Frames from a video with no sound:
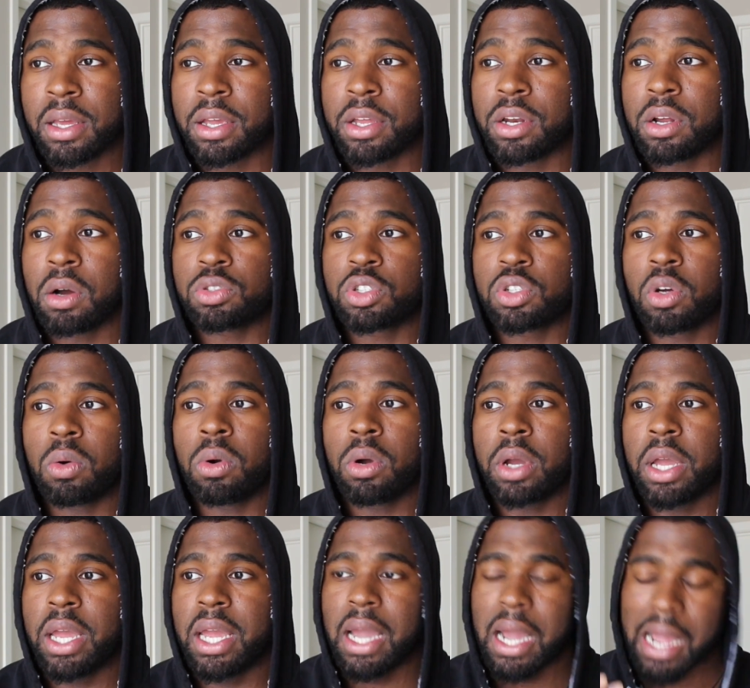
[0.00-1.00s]
you know,
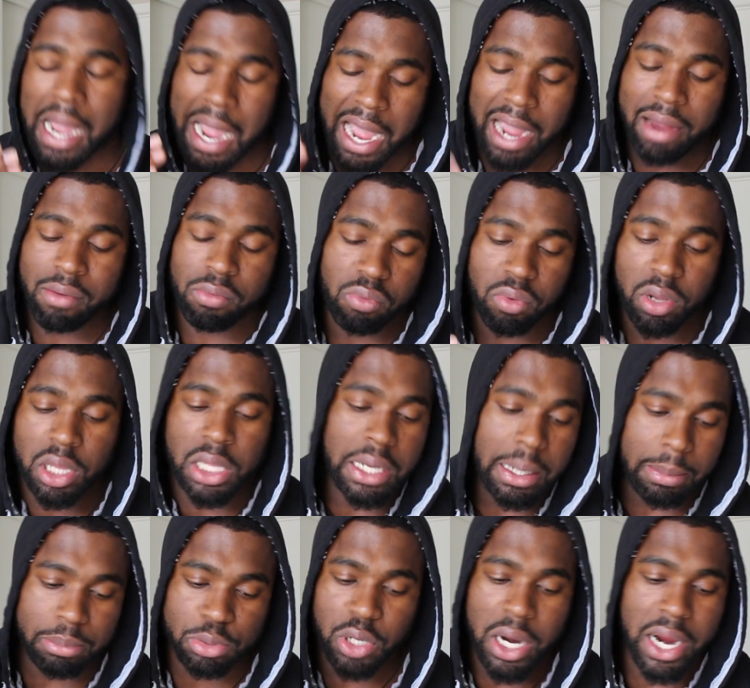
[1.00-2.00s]
so I really
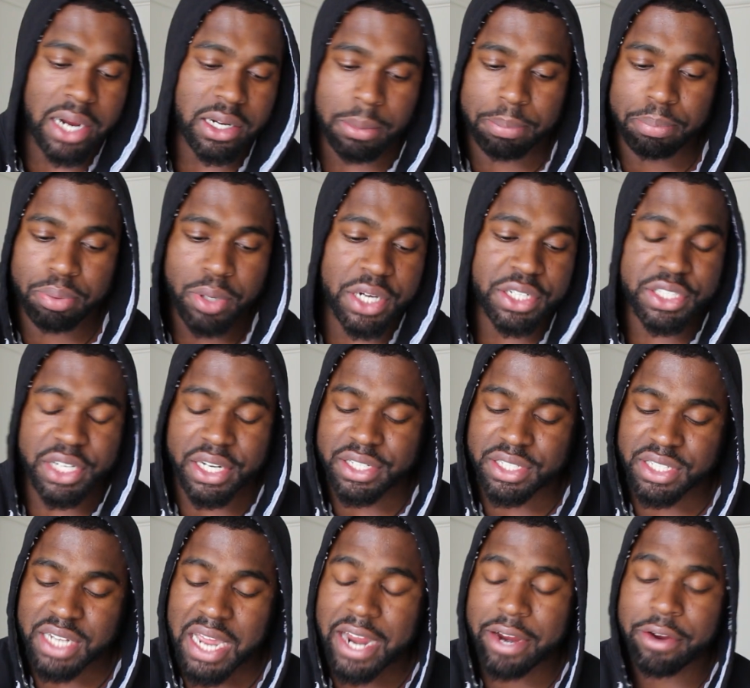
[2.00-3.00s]
am trying to preach
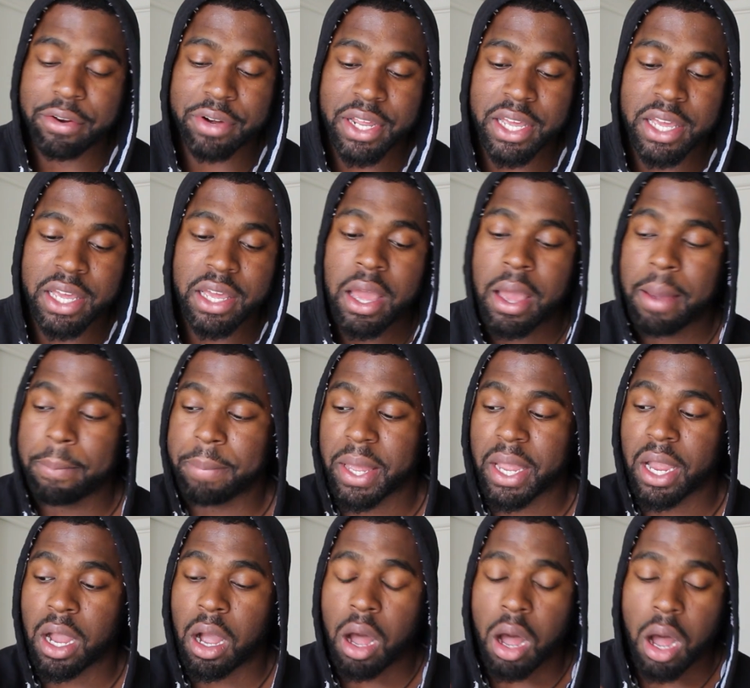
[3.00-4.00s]
integrity,
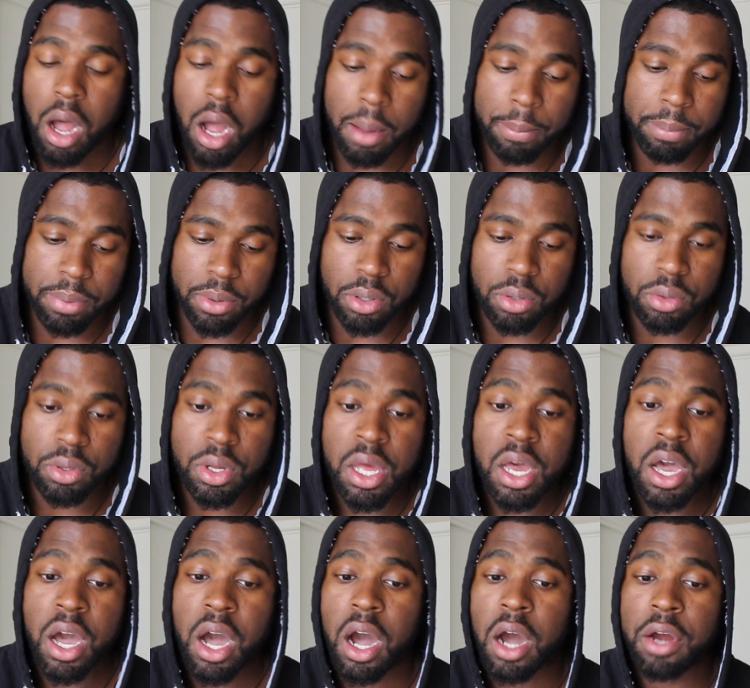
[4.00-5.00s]
being humble,
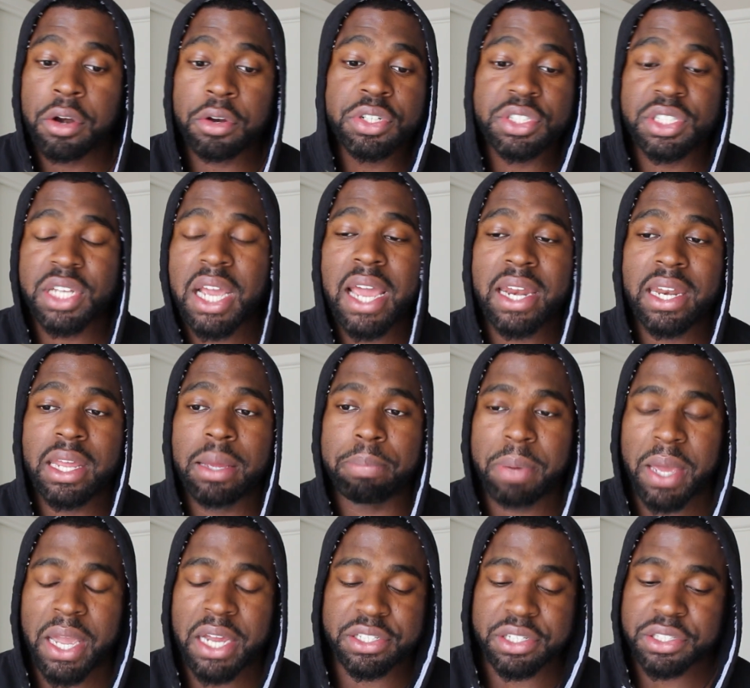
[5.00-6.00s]
understanding
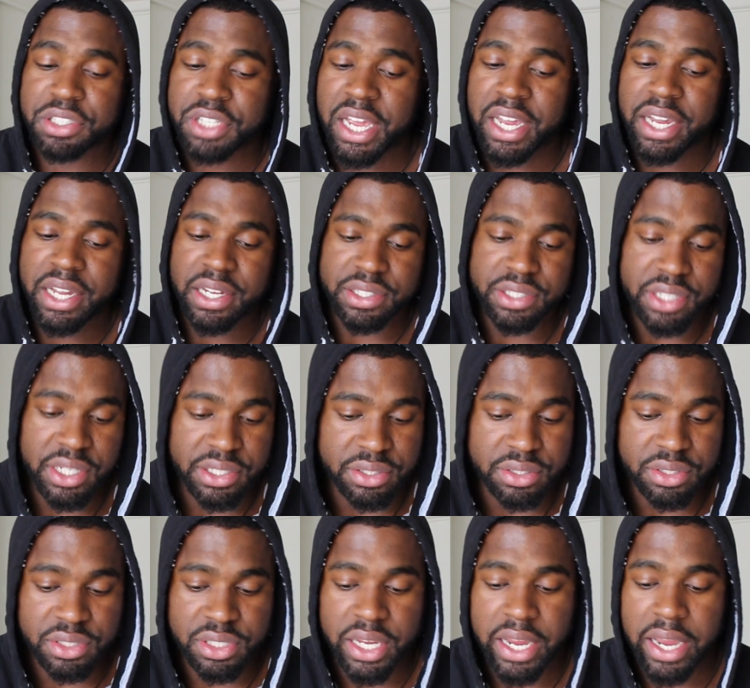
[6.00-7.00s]
patience and
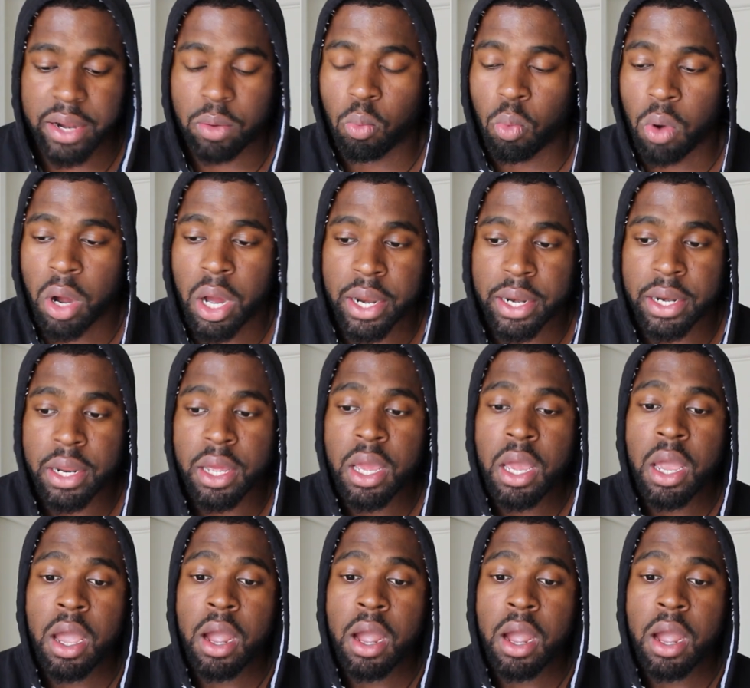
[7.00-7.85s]
consistency, and